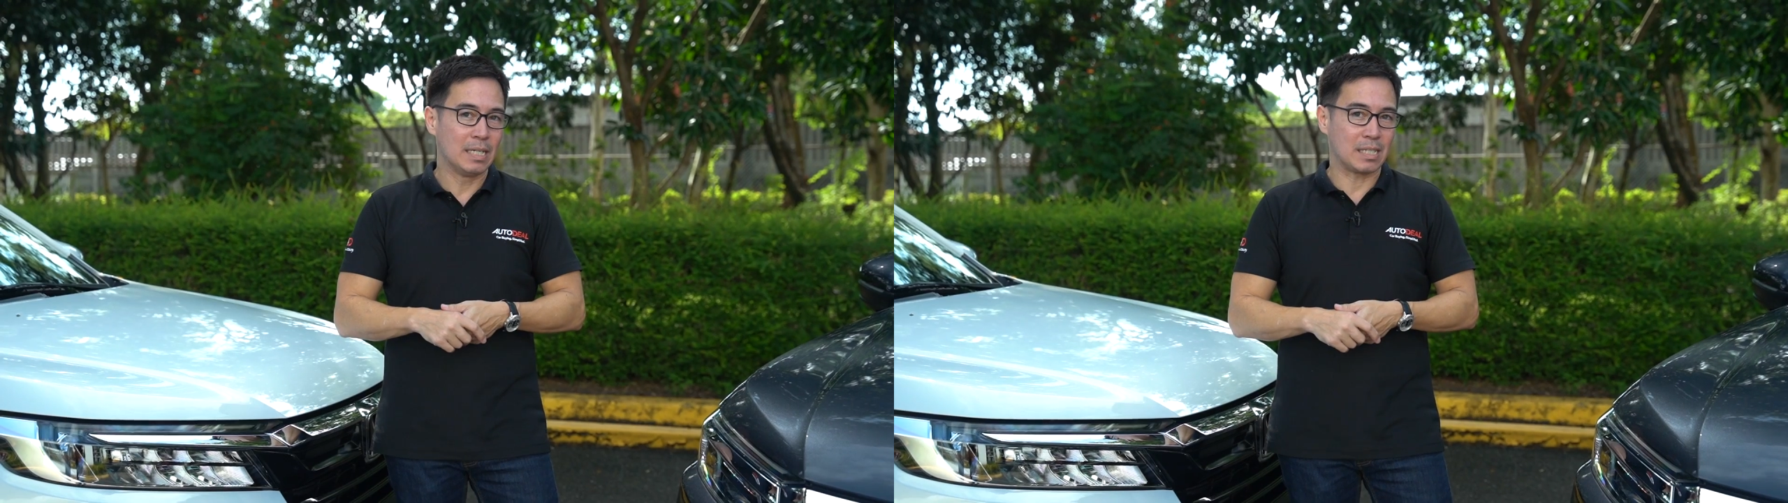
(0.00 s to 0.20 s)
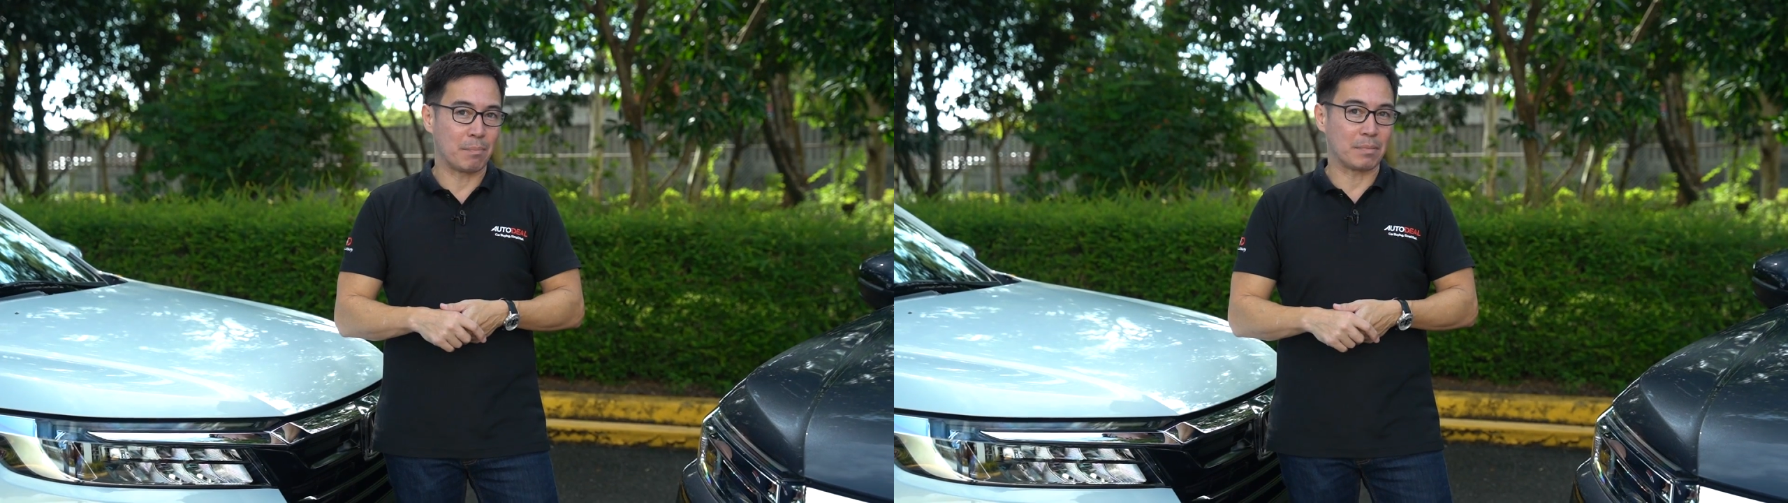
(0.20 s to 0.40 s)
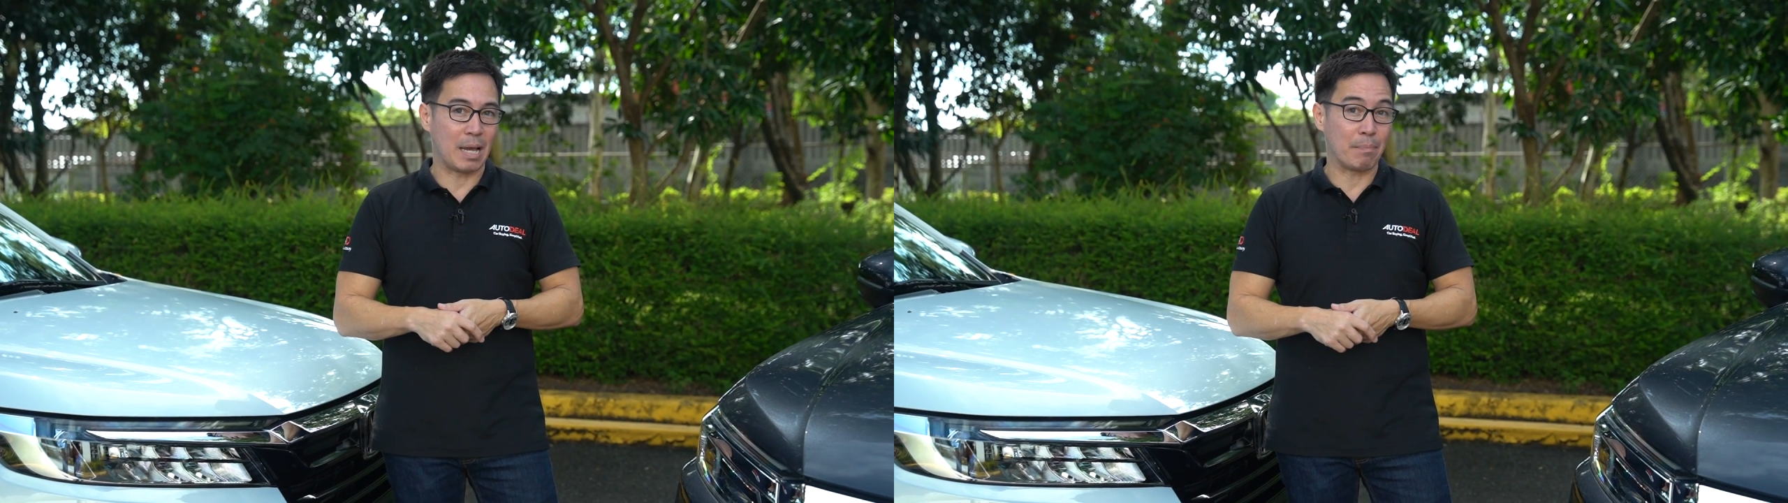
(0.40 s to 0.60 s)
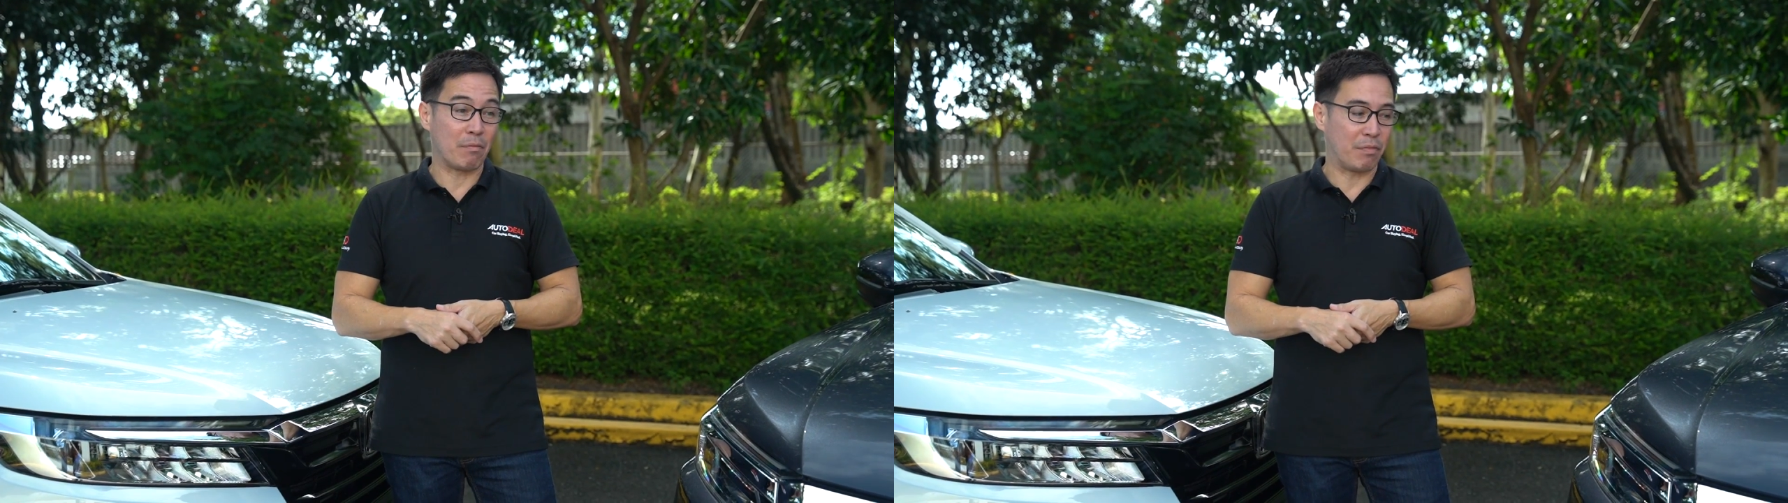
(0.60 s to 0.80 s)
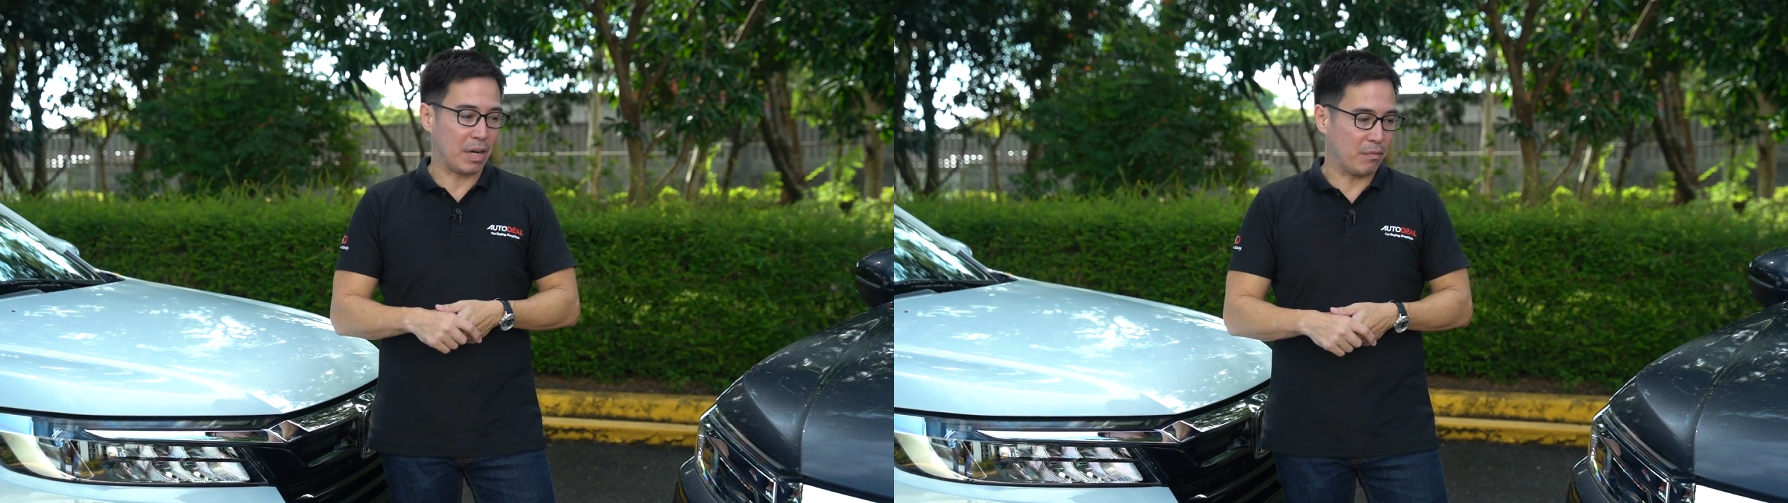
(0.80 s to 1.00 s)
sometime
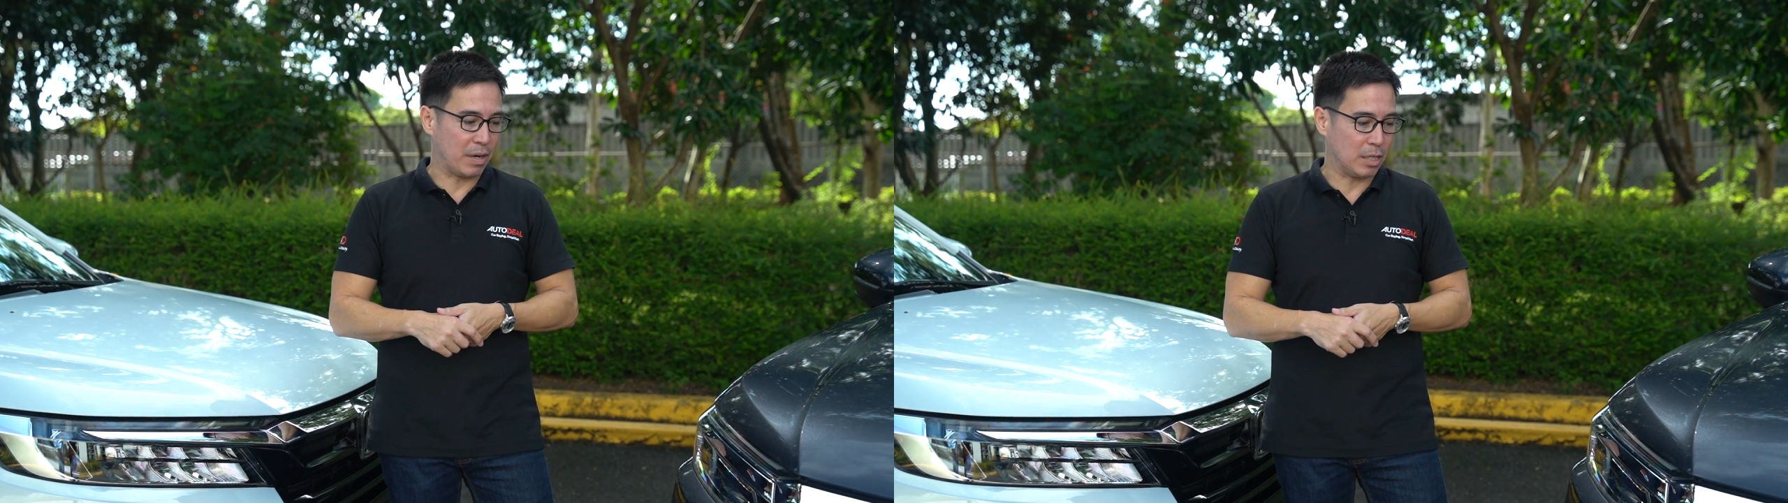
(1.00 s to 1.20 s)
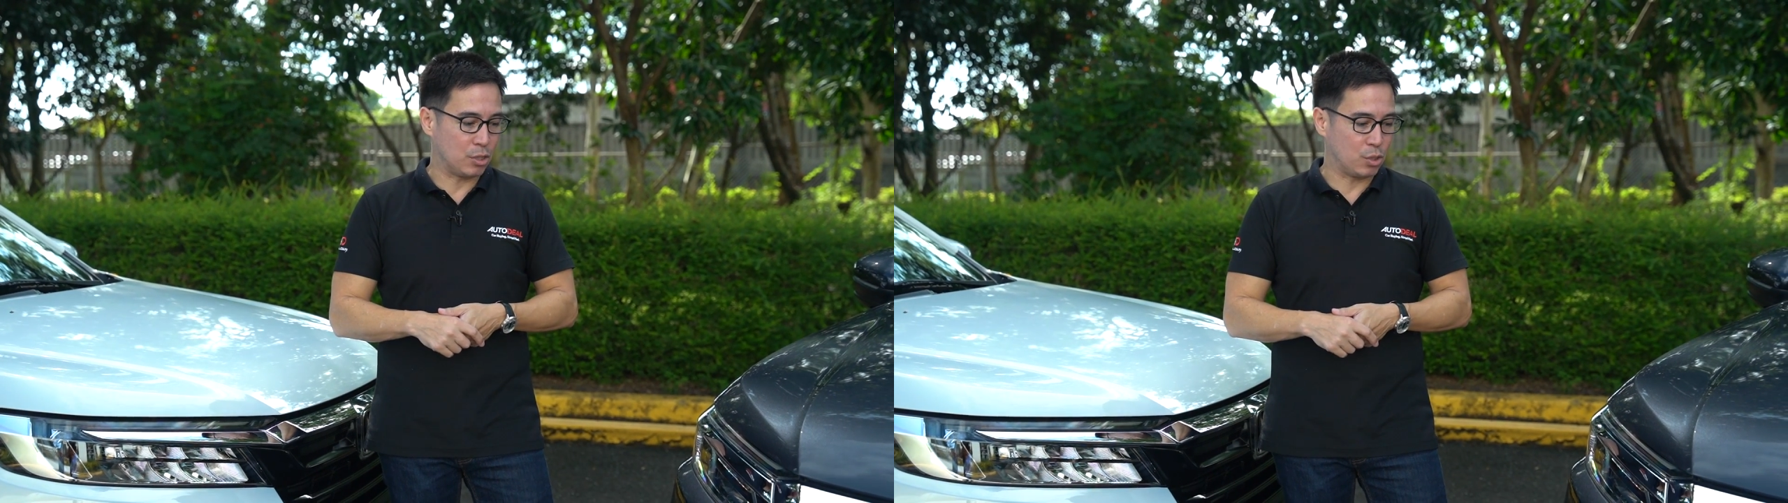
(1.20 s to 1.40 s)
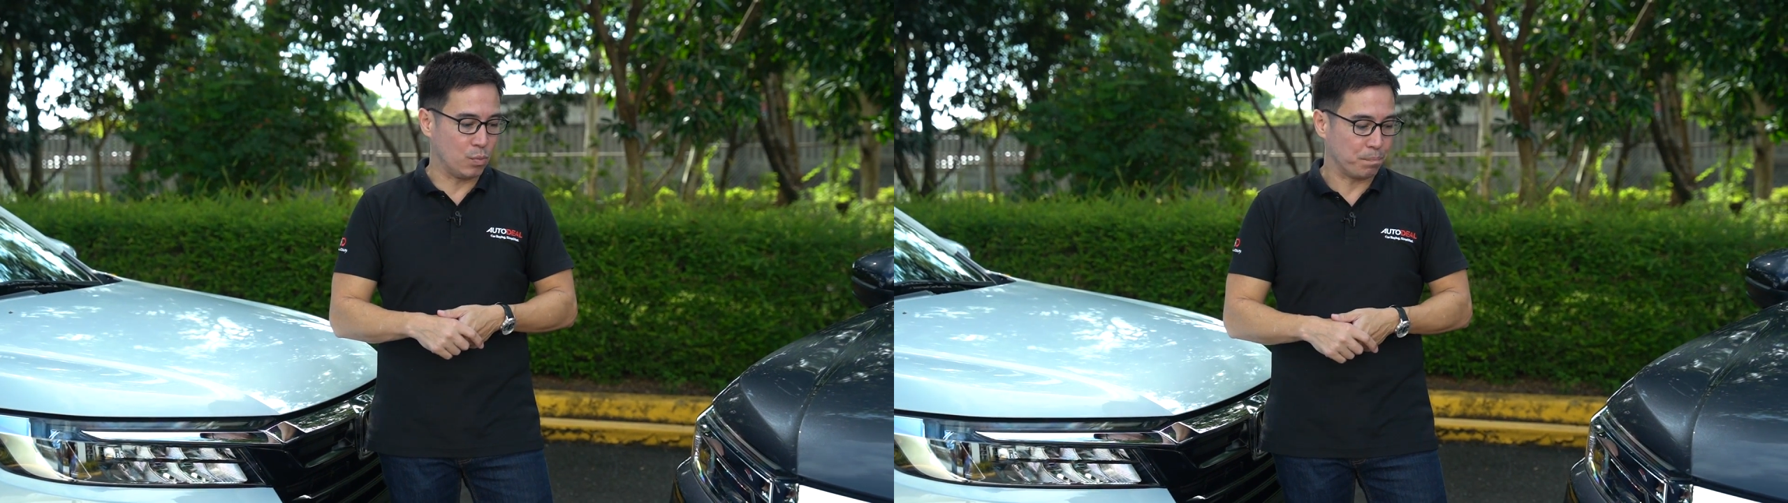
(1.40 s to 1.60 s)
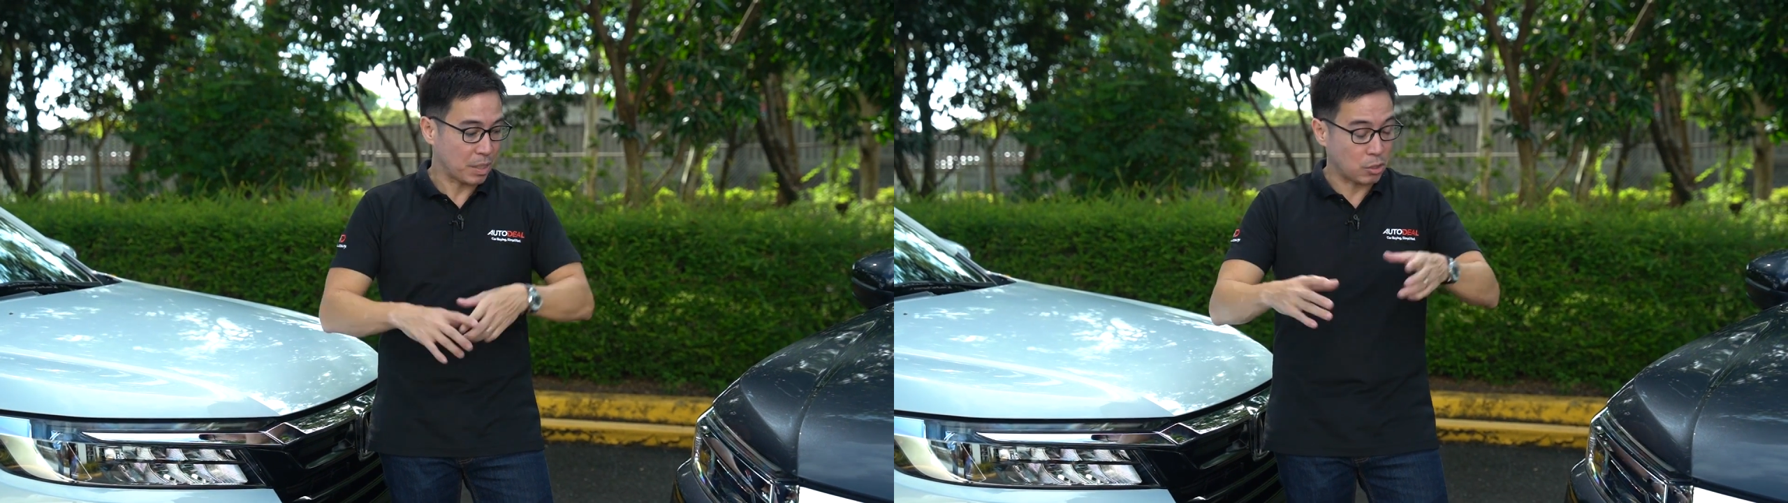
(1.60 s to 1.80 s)
very, very soon.